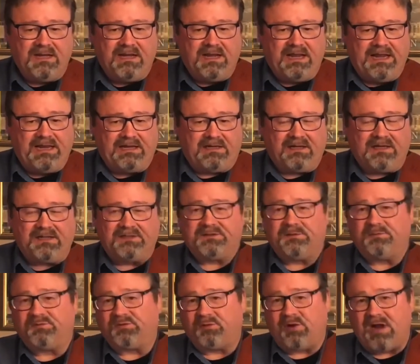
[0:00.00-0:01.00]
and click
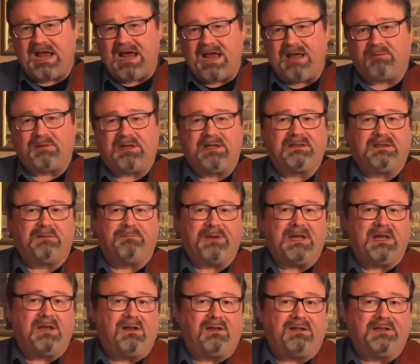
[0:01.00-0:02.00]
subscribe, click the
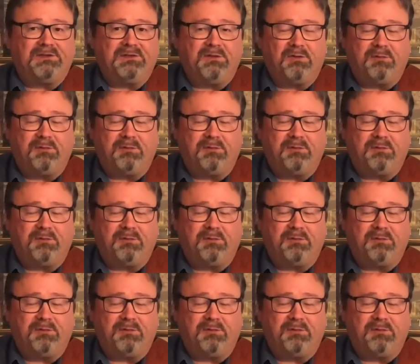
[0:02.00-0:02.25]
bell, and you'll be